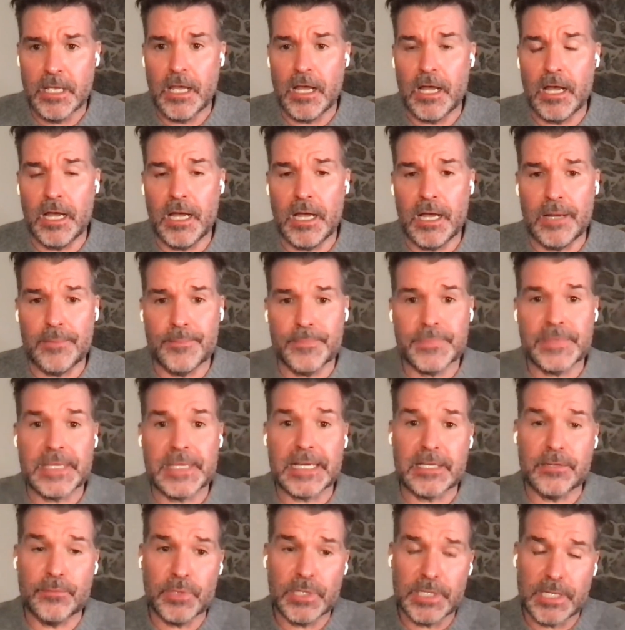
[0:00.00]
that
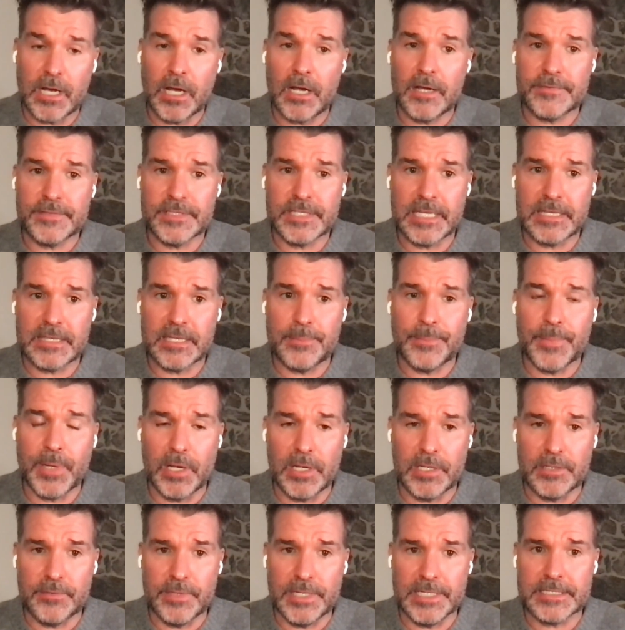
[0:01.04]
can really offset the
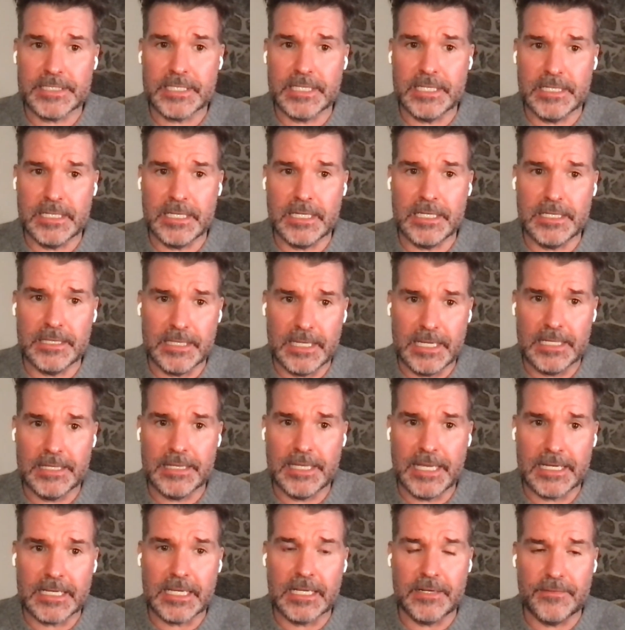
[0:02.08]
bond risk in
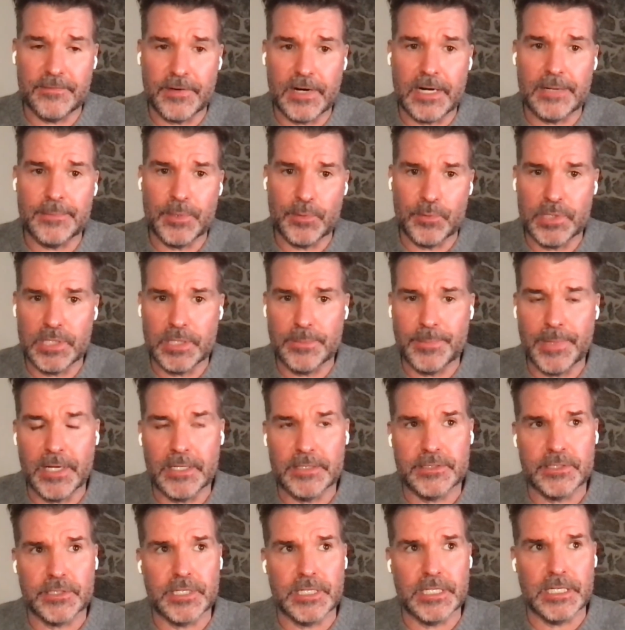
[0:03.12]
that kind of environment where your bonds
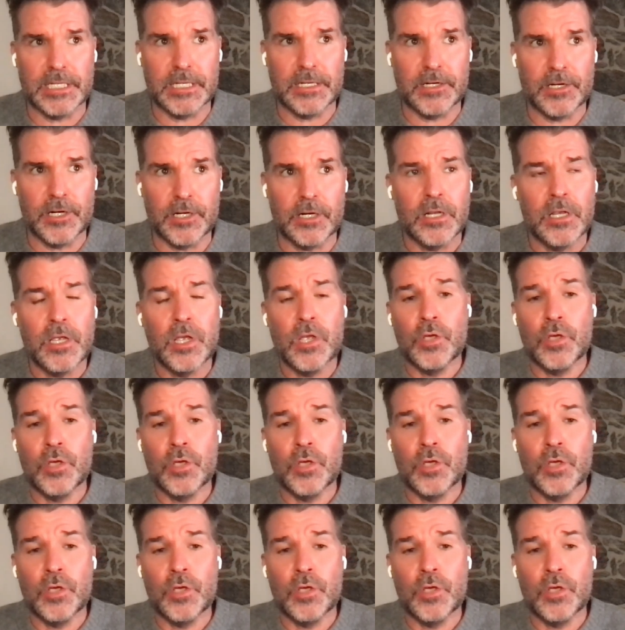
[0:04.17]
are going to get hurt.